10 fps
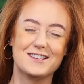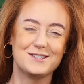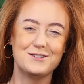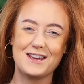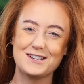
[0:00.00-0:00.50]

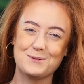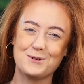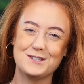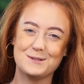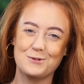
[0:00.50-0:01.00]
So next we're
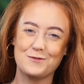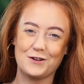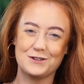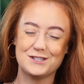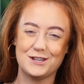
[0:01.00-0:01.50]
going to move
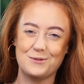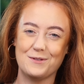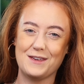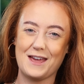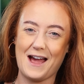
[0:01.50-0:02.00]
on to
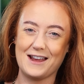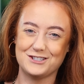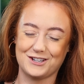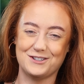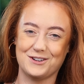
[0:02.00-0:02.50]
the
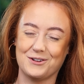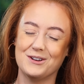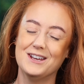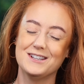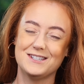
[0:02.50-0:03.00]
eyeshadow.
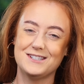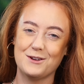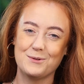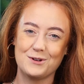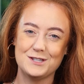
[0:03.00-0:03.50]

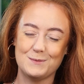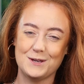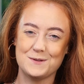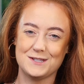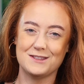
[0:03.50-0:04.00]
Today we're going to
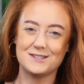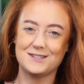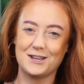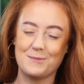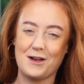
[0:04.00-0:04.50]
be using the
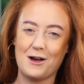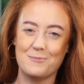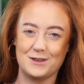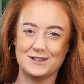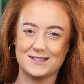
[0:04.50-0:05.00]
Sigma
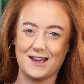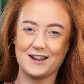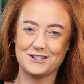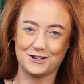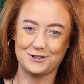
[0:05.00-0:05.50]
Ambience
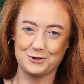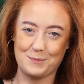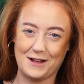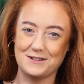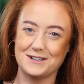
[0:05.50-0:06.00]
eyeshadow
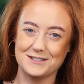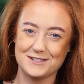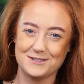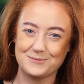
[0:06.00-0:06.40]
palette.